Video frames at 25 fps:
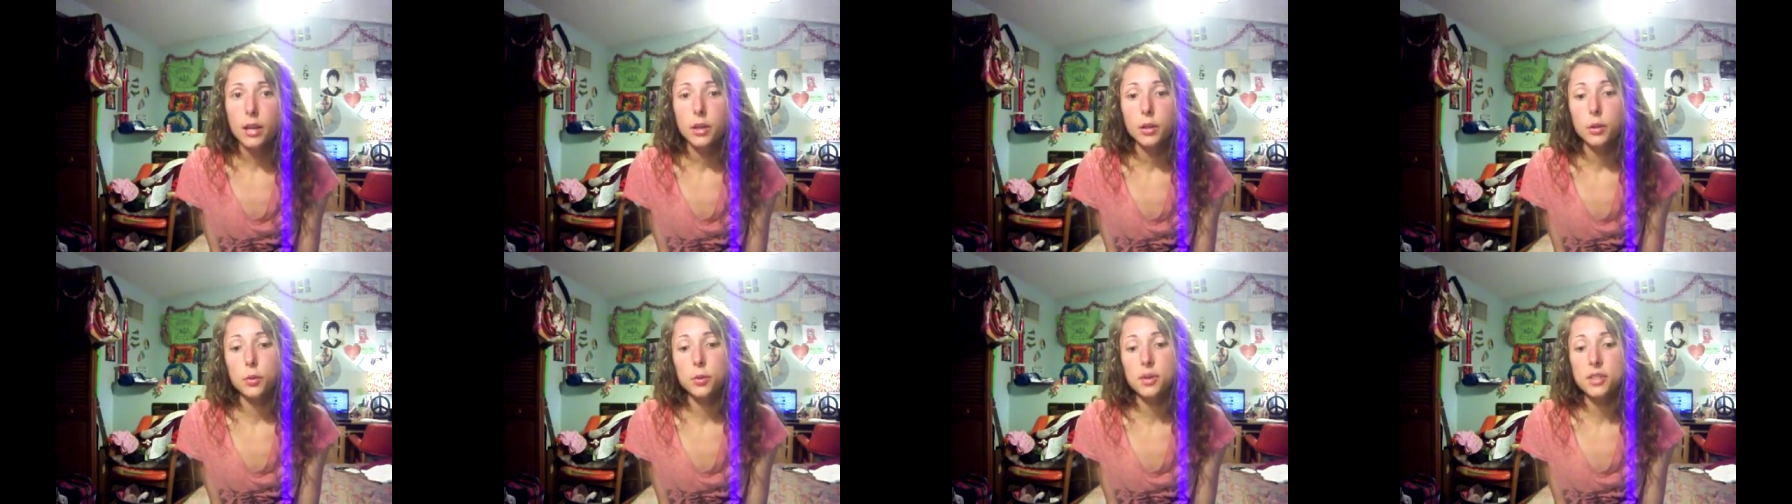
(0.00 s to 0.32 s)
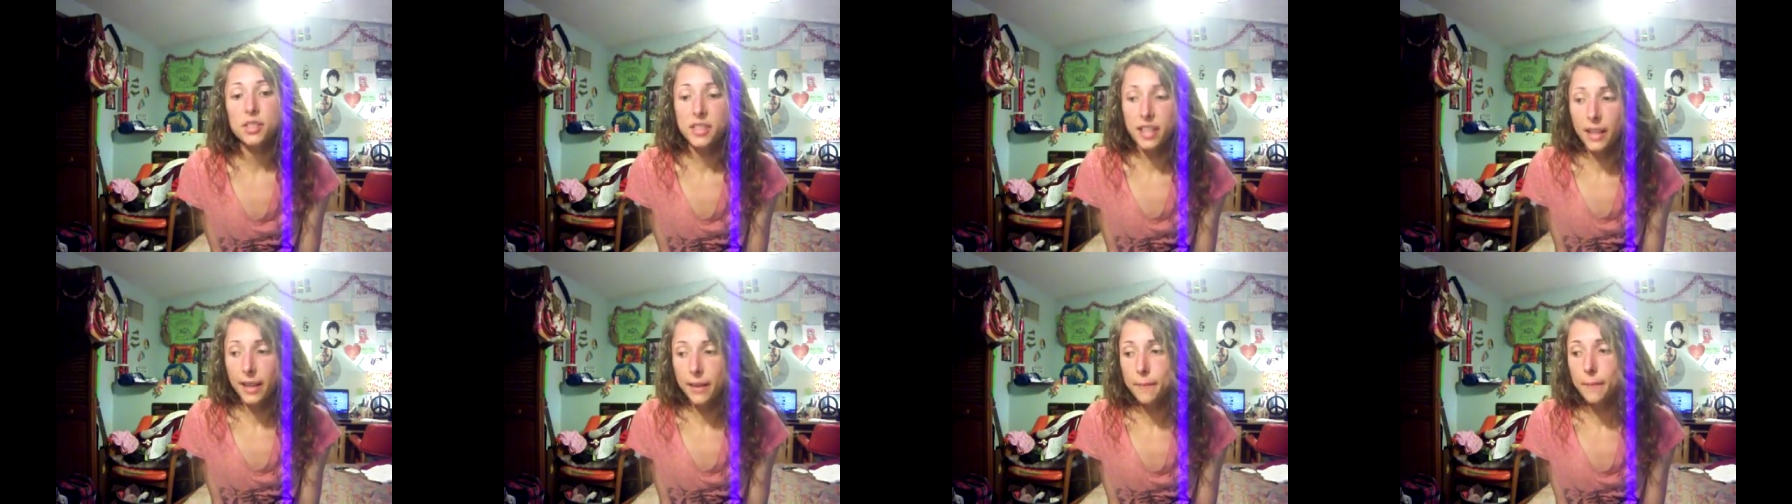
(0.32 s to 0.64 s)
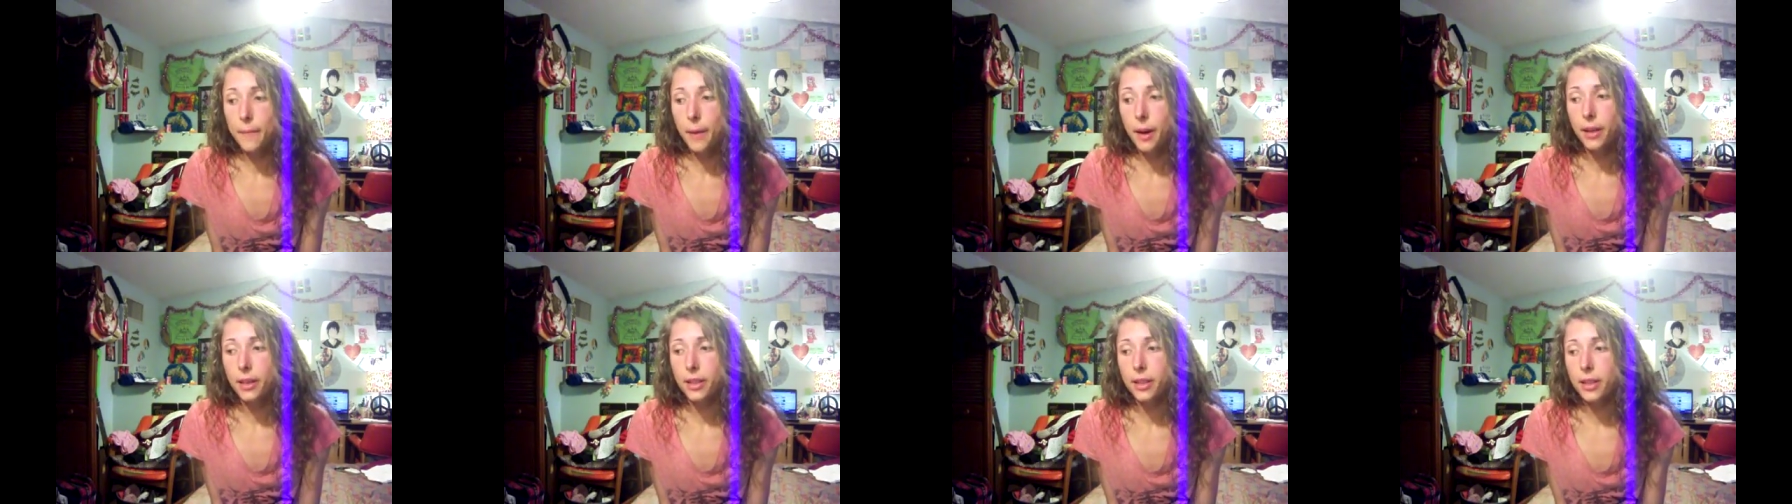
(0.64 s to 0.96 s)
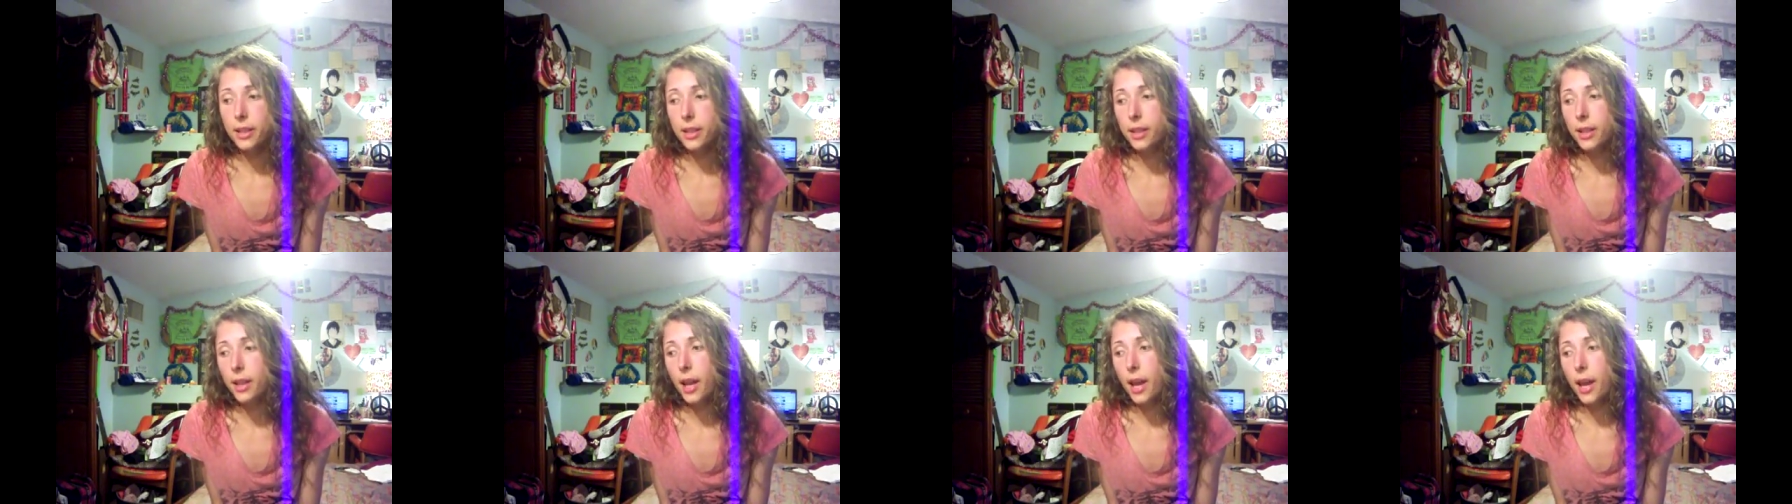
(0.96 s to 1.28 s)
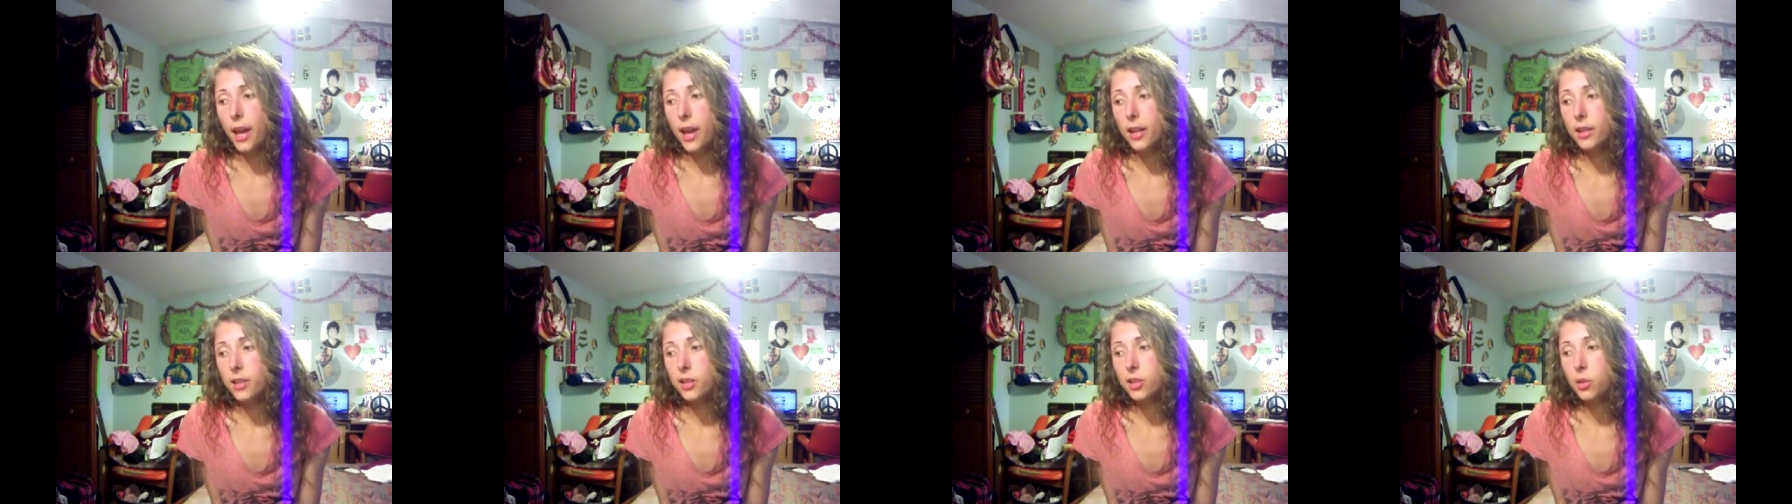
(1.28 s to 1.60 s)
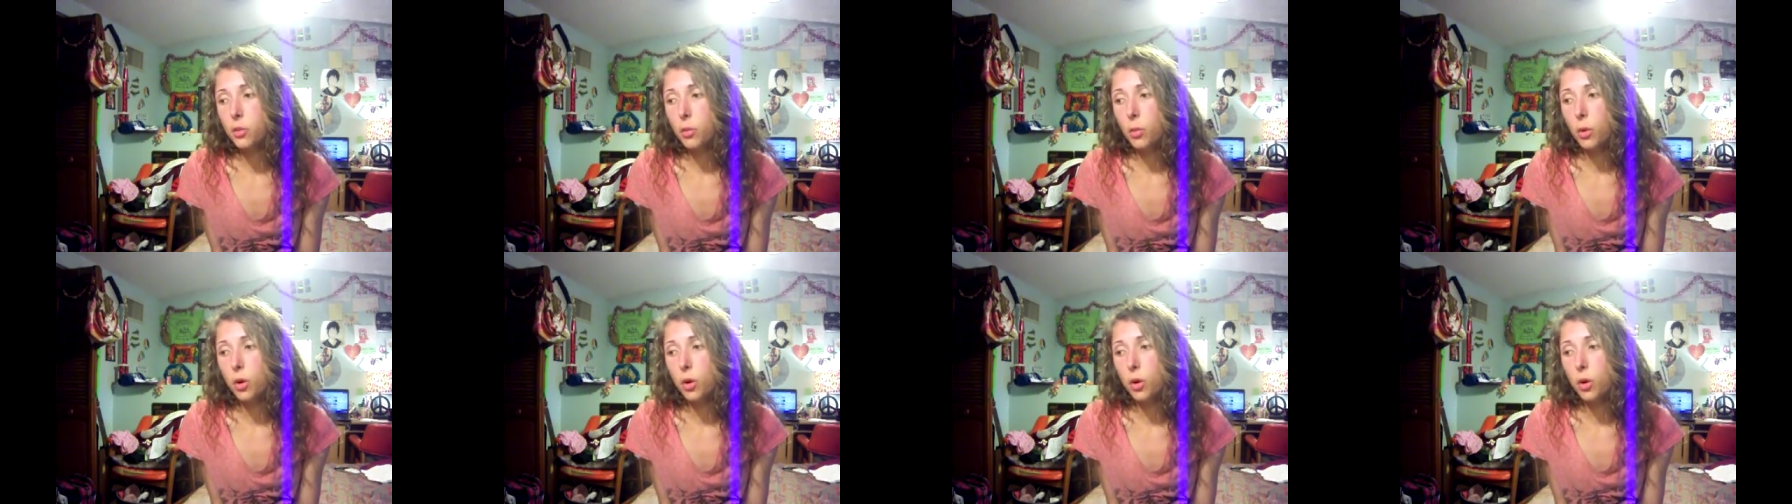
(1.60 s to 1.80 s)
you'll save money, and you